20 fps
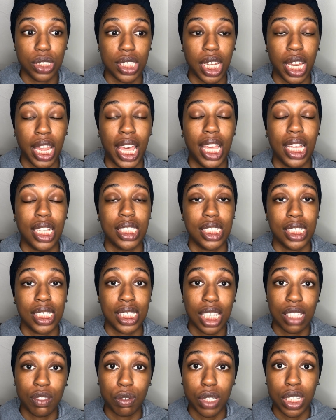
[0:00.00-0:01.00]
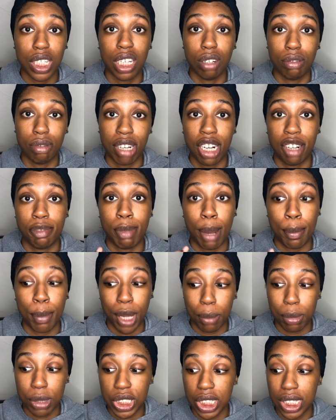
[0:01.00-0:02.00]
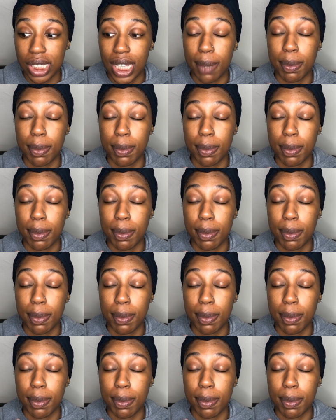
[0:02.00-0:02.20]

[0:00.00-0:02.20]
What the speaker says: to like successfully get rid of my blemishes.